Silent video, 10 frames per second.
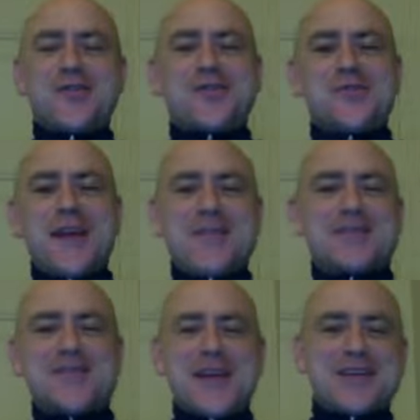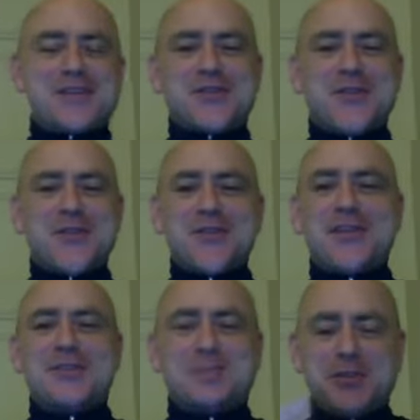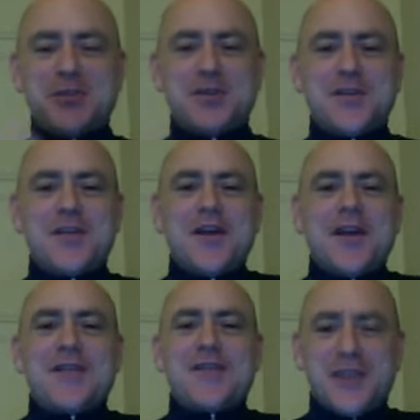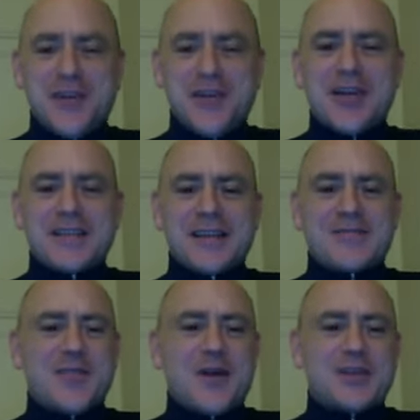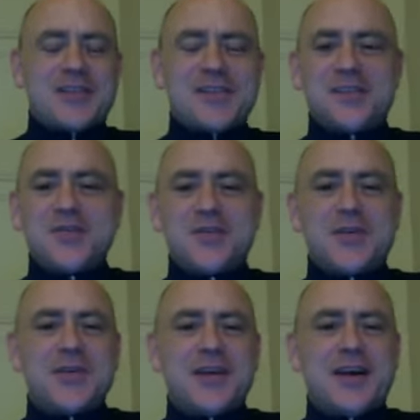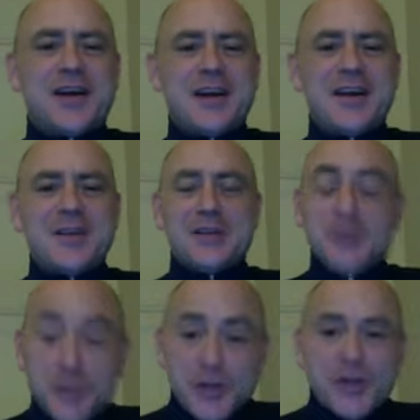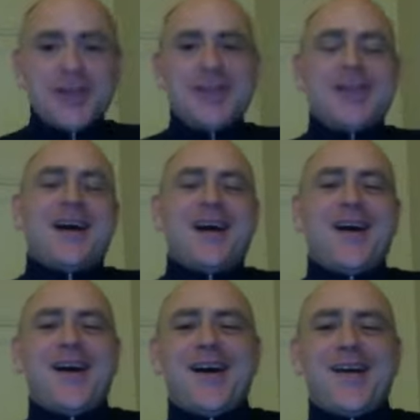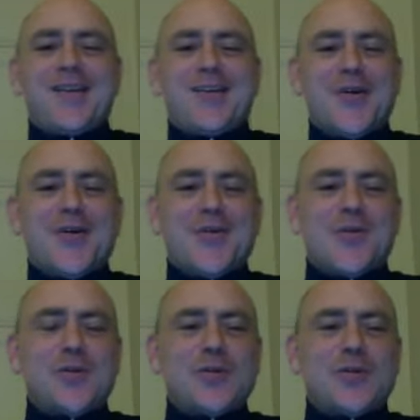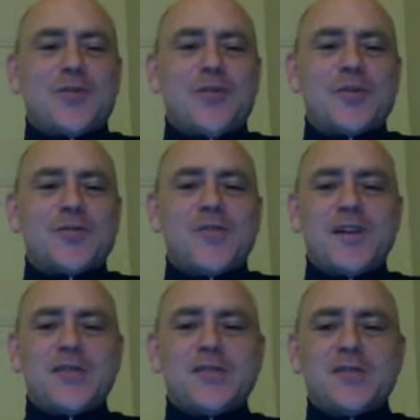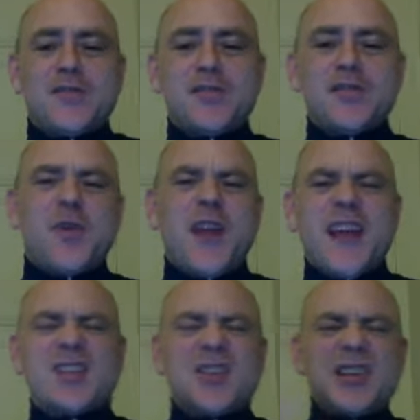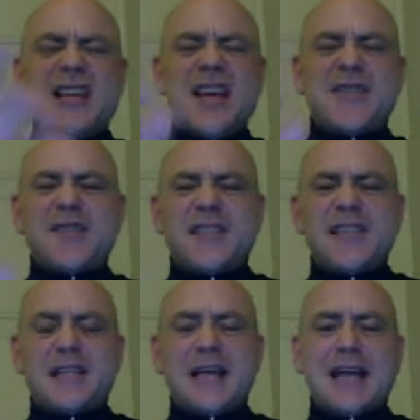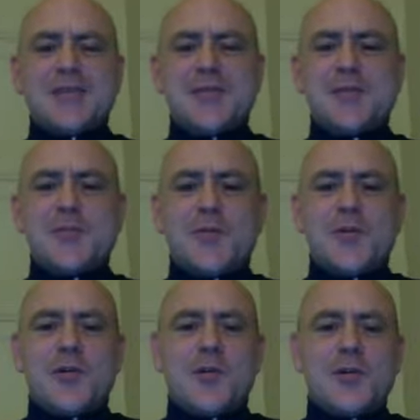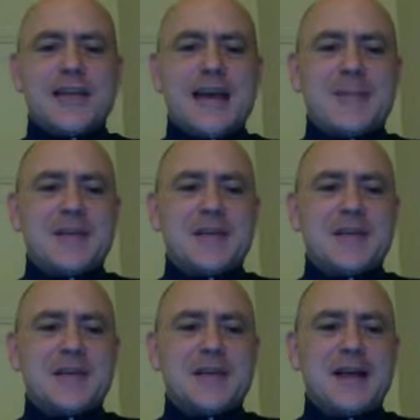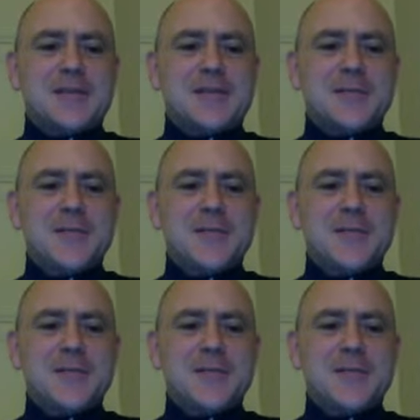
demonstrate, to show you this, but you can, if you're curious after watching this, you can, you should go look for those videos. So you just want to enter EFT classroom or tapping in the classroom.